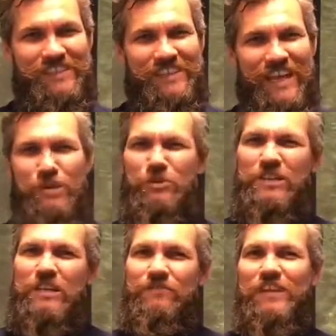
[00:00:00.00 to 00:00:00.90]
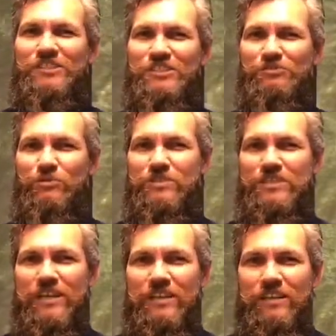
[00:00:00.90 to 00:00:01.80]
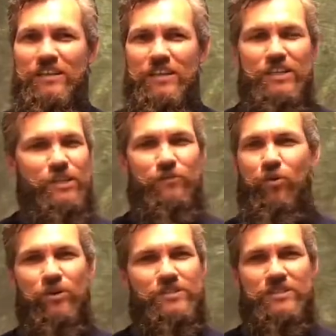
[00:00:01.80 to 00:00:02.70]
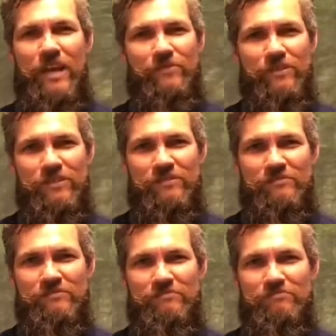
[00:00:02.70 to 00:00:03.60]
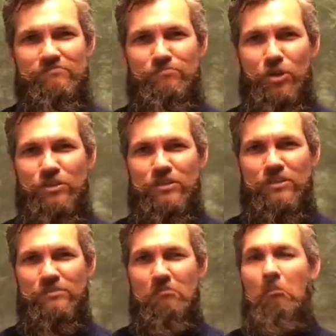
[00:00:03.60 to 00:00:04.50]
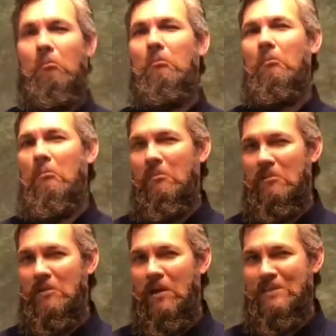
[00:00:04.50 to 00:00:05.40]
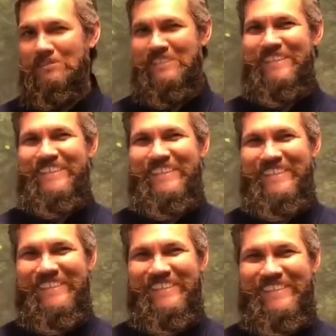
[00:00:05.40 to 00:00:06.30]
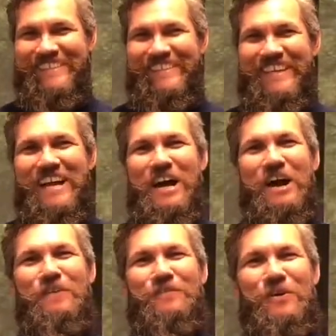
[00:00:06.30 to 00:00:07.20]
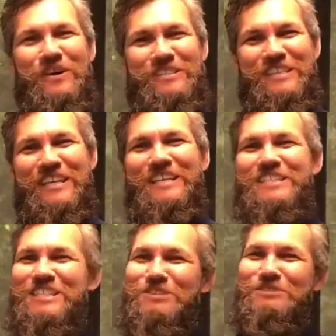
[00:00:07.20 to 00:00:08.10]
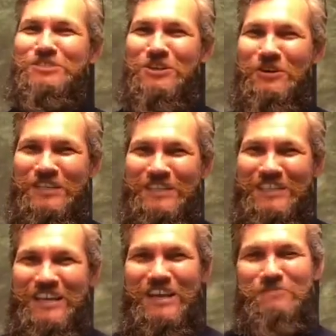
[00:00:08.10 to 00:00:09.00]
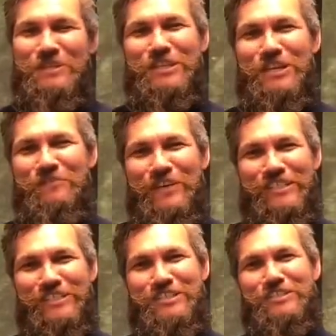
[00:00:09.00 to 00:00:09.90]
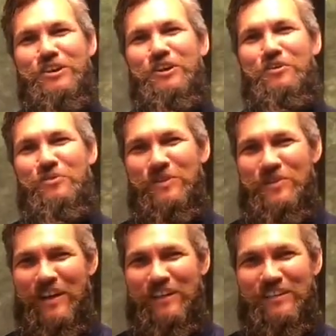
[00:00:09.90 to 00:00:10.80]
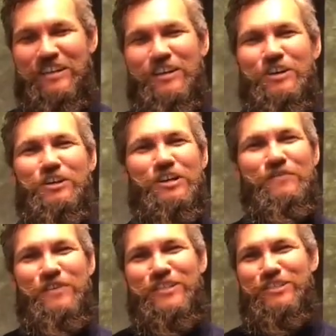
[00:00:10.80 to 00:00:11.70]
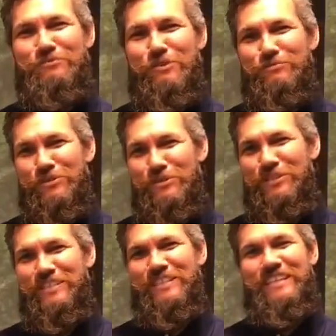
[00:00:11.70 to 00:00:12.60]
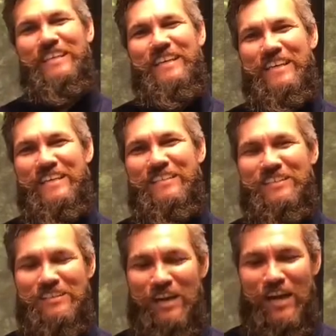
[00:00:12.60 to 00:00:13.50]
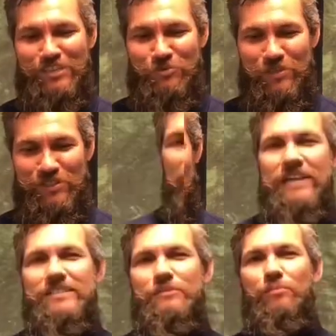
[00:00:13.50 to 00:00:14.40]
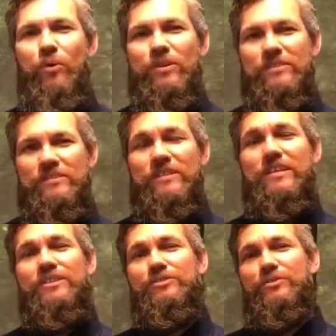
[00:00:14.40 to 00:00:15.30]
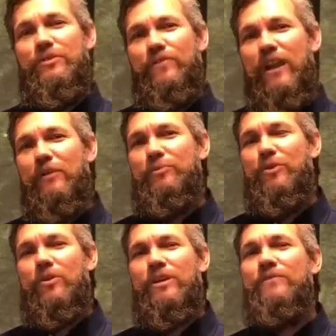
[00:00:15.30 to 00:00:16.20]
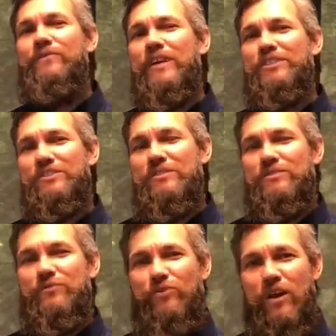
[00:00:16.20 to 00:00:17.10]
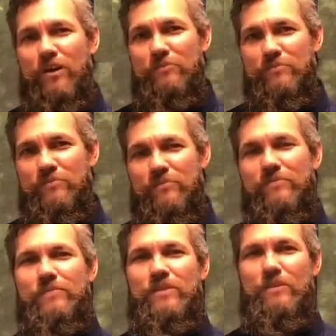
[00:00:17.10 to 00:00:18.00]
And with convictions, Ruth said, divorce never. Murder? Yes. Of course, she was joking, but the convictions were there. Her convictions were rooted in God's word. And it's important to develop your convictions from the